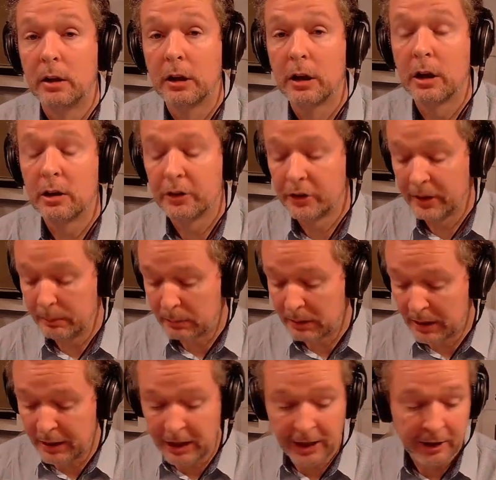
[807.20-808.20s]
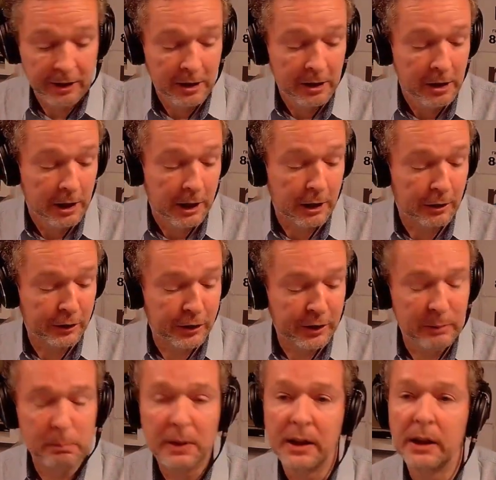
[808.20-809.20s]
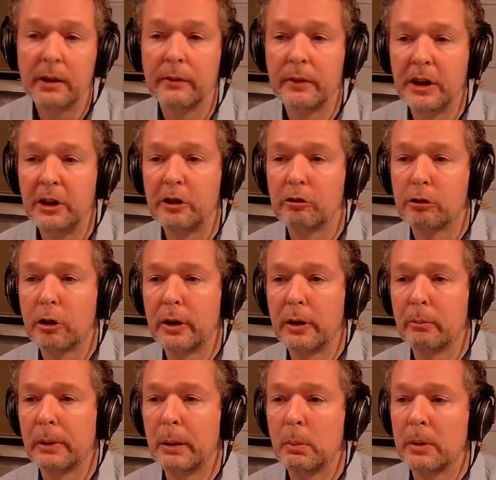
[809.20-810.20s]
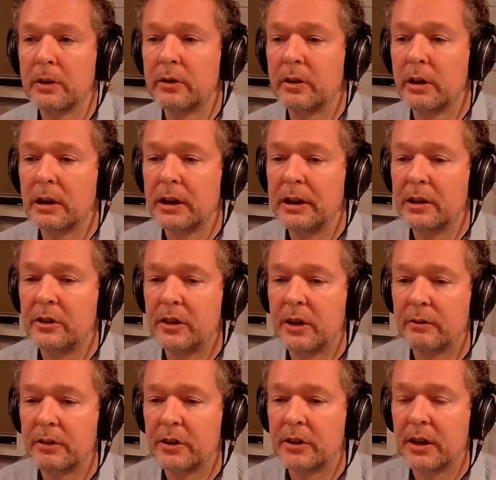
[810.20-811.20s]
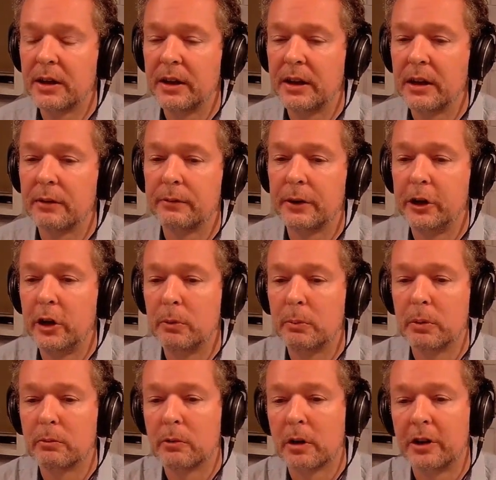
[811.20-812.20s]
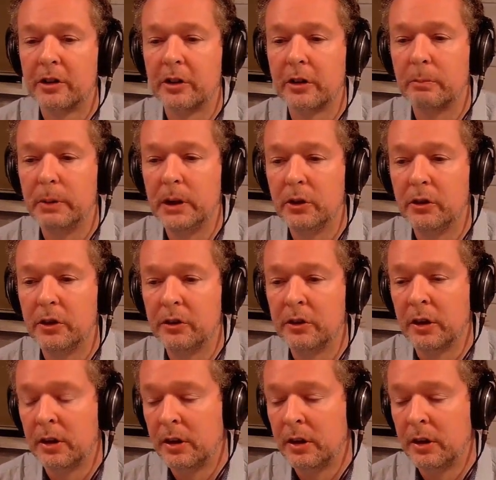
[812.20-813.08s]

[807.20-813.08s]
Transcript: Can't see many of these right-wing Western leaders ever standing up for human rights abuses